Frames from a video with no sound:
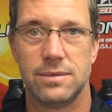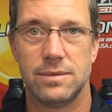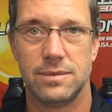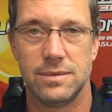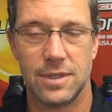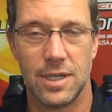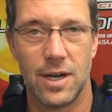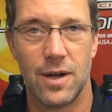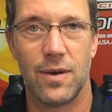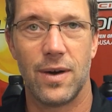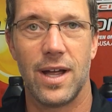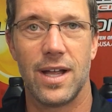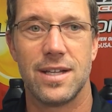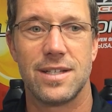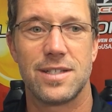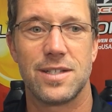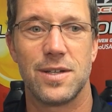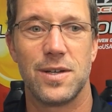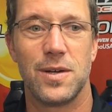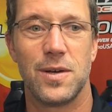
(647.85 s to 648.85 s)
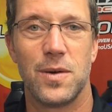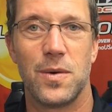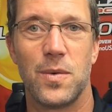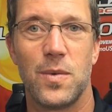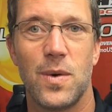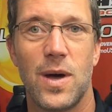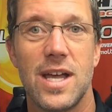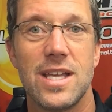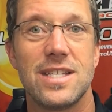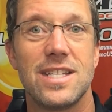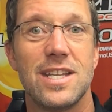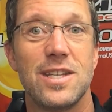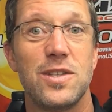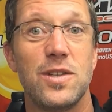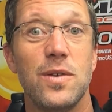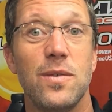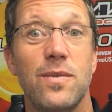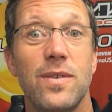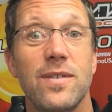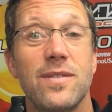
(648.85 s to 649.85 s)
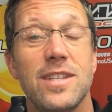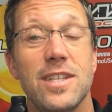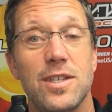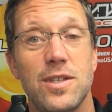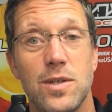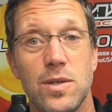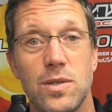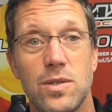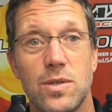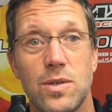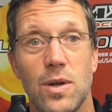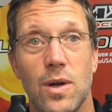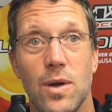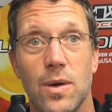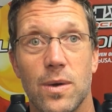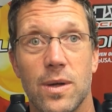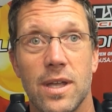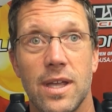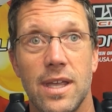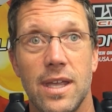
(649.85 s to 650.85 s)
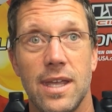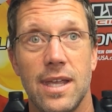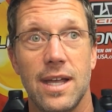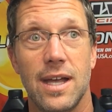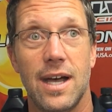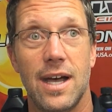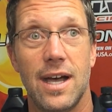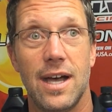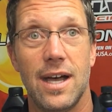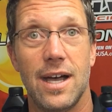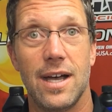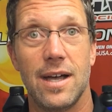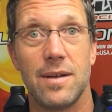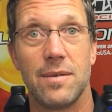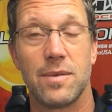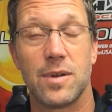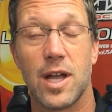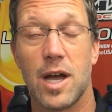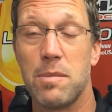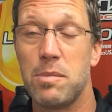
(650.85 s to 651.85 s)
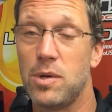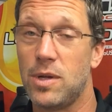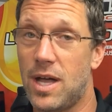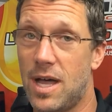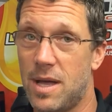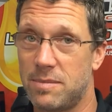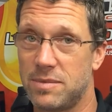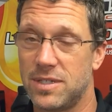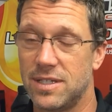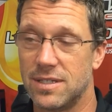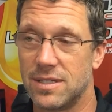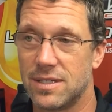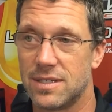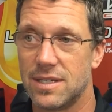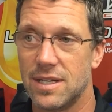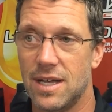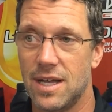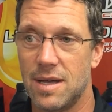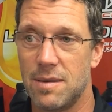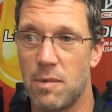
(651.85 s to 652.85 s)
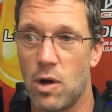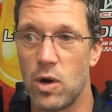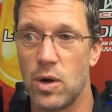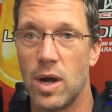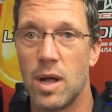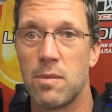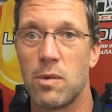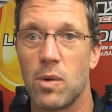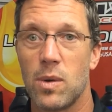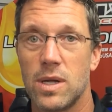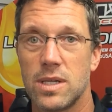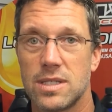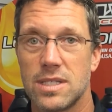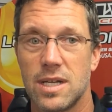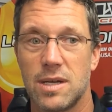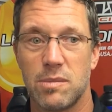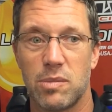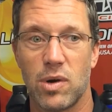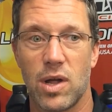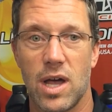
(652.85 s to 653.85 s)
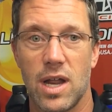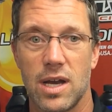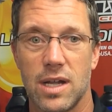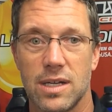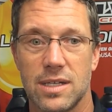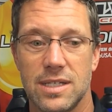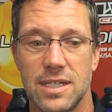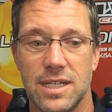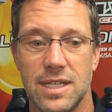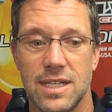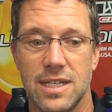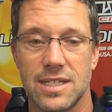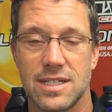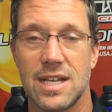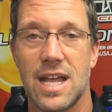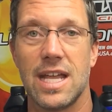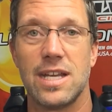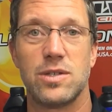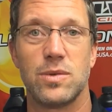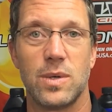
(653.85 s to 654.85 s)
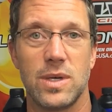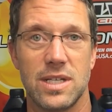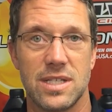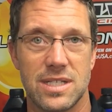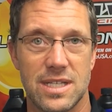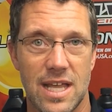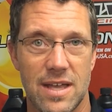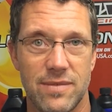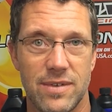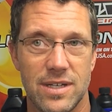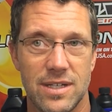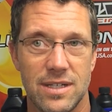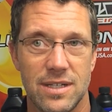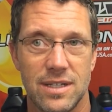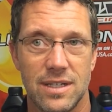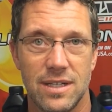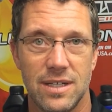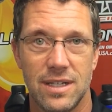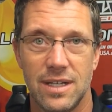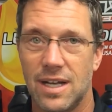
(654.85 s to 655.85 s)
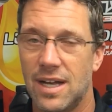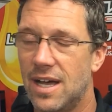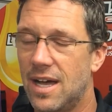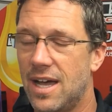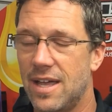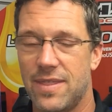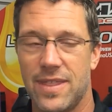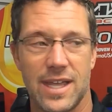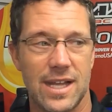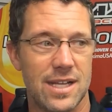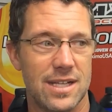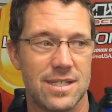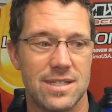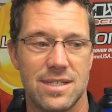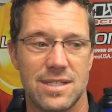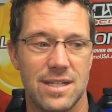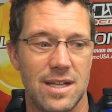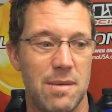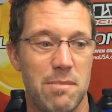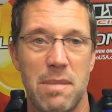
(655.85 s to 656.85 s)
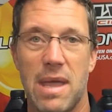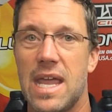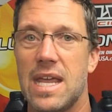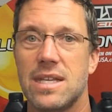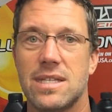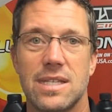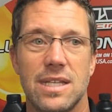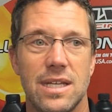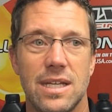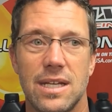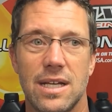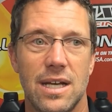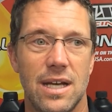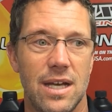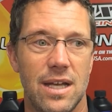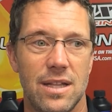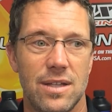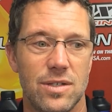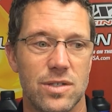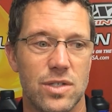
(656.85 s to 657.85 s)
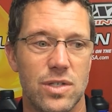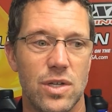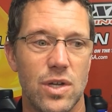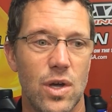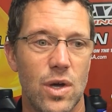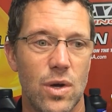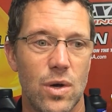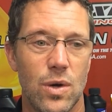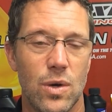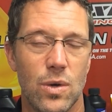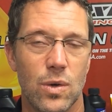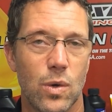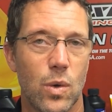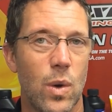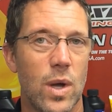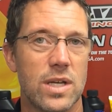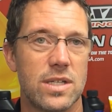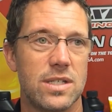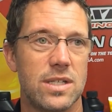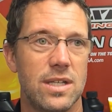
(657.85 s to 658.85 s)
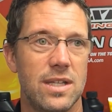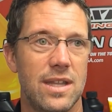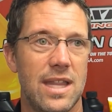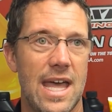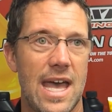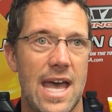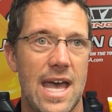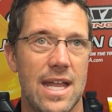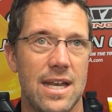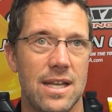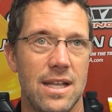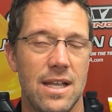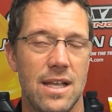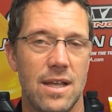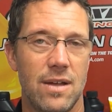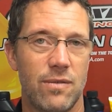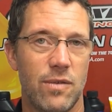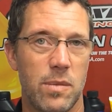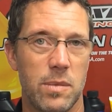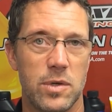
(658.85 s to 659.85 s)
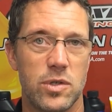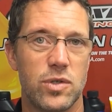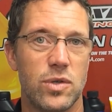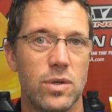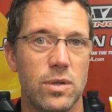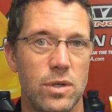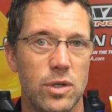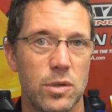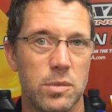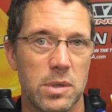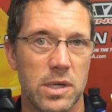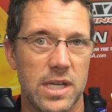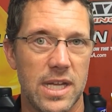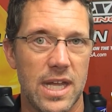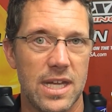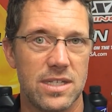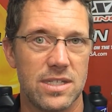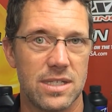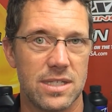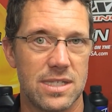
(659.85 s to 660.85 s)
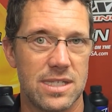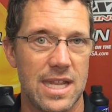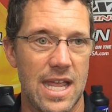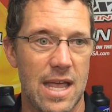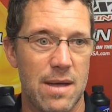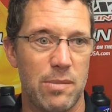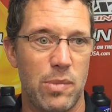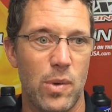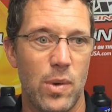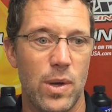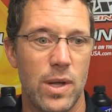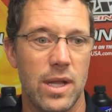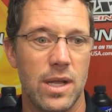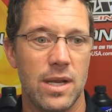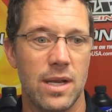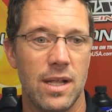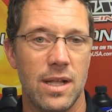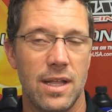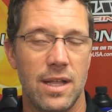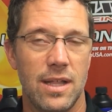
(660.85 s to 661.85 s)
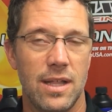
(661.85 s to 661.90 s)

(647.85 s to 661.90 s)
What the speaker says: All right, so YZ250 two-stroke, couple options. Our number one selling product is 927. I think it's amazing. There's no question that from a true lubrication standpoint,